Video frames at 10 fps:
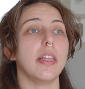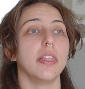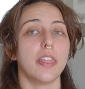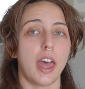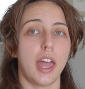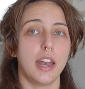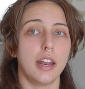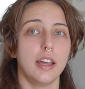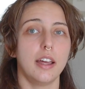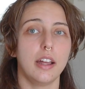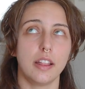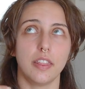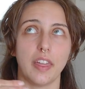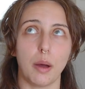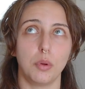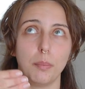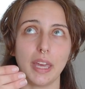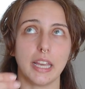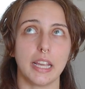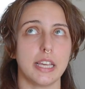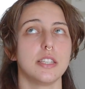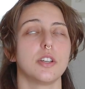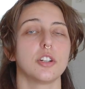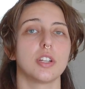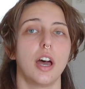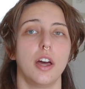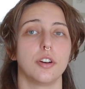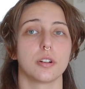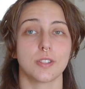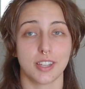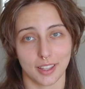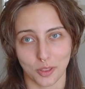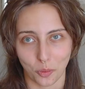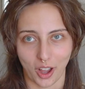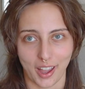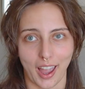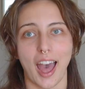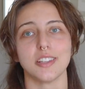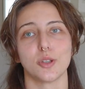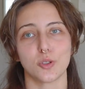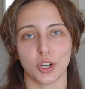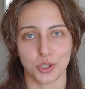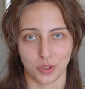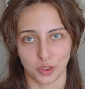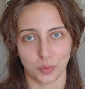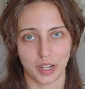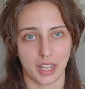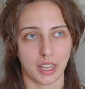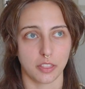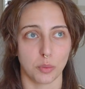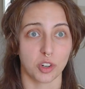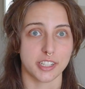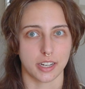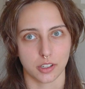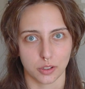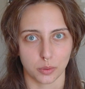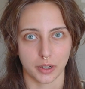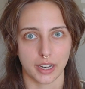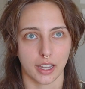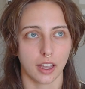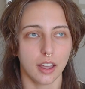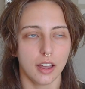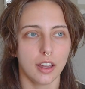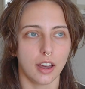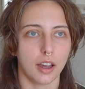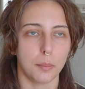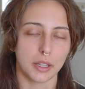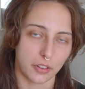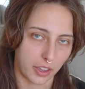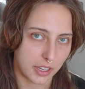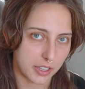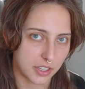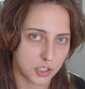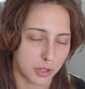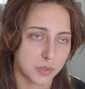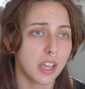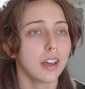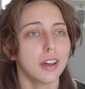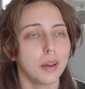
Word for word: And then that will make it easier to understand the why as you start doing the reading, the more technical reading um, and looking into these terms.